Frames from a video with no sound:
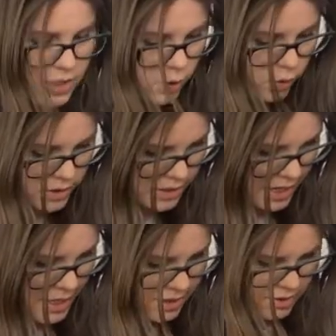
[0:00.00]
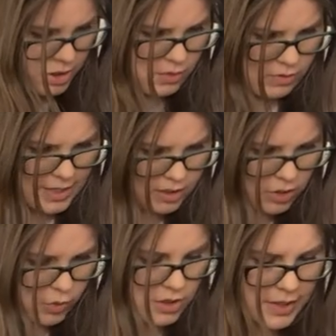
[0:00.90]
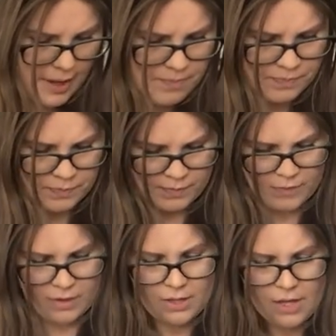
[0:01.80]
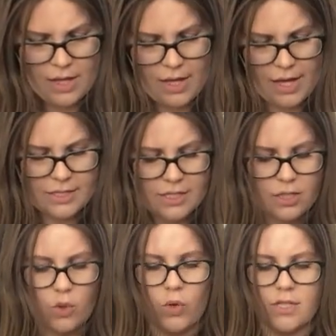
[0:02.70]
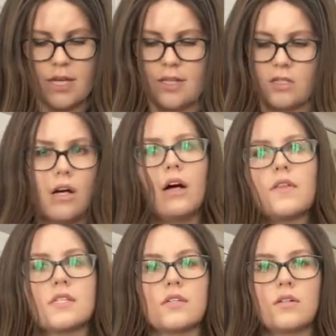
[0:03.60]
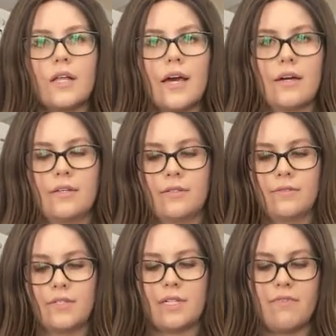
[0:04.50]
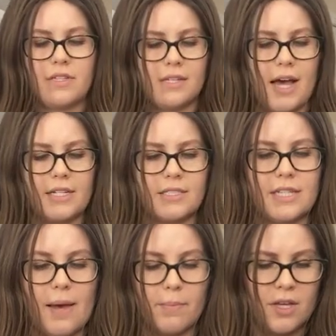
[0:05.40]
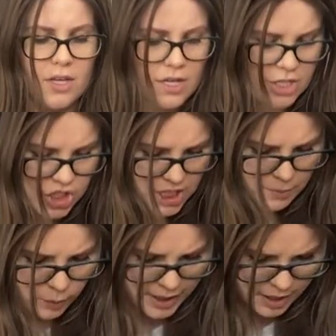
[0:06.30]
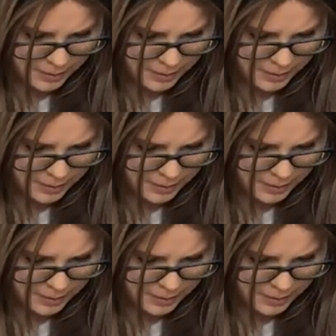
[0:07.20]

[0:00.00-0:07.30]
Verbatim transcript: corset. No, I saw a corset. Oh, yeah. It's like a corset. It's got all this little, like, stuff inside type shapewear, but